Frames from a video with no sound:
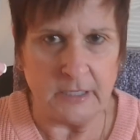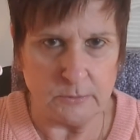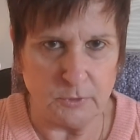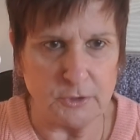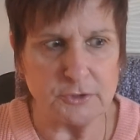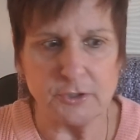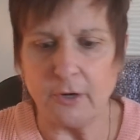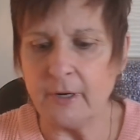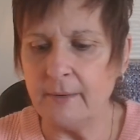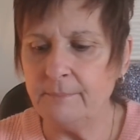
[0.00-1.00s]
That's where you're
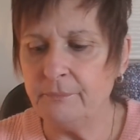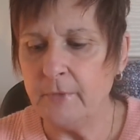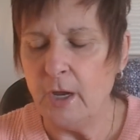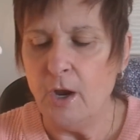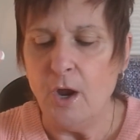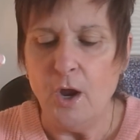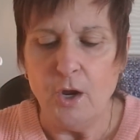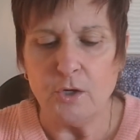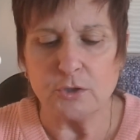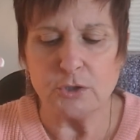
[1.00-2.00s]
starting.
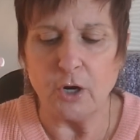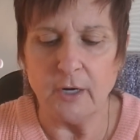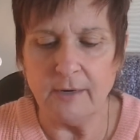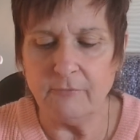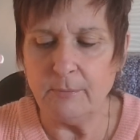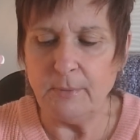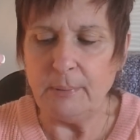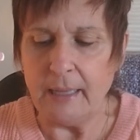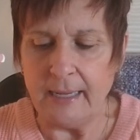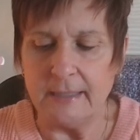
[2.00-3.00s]
You're starting from
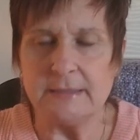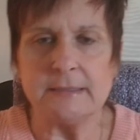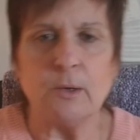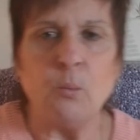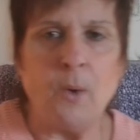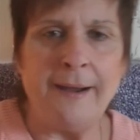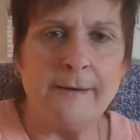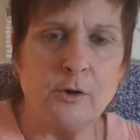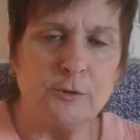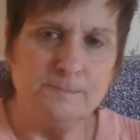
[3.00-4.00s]
a place
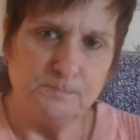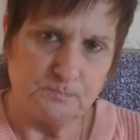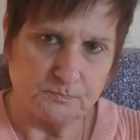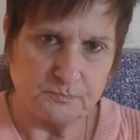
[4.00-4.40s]
where